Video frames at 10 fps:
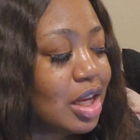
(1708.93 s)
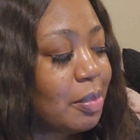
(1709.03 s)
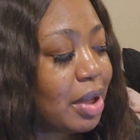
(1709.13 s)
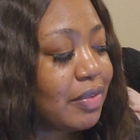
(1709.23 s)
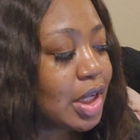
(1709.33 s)

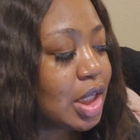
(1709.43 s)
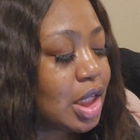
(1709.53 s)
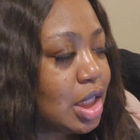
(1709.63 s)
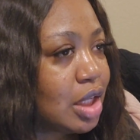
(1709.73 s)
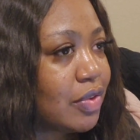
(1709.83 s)
I have not done
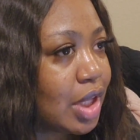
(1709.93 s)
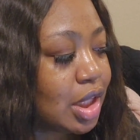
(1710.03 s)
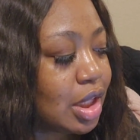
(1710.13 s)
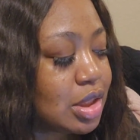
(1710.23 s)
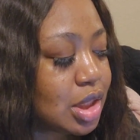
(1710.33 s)
any of that
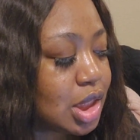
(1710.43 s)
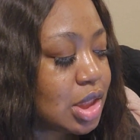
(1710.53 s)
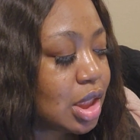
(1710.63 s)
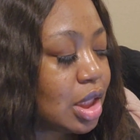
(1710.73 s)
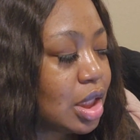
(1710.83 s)
yet.
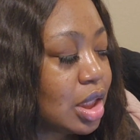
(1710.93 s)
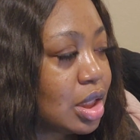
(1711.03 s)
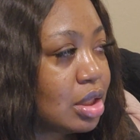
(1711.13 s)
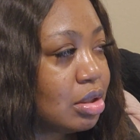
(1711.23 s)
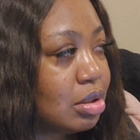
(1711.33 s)
Today's the
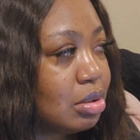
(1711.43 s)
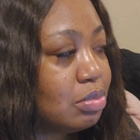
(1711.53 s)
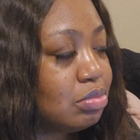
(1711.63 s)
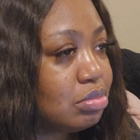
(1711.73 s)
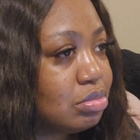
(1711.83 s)

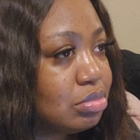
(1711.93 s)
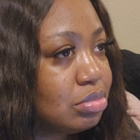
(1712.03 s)
8th.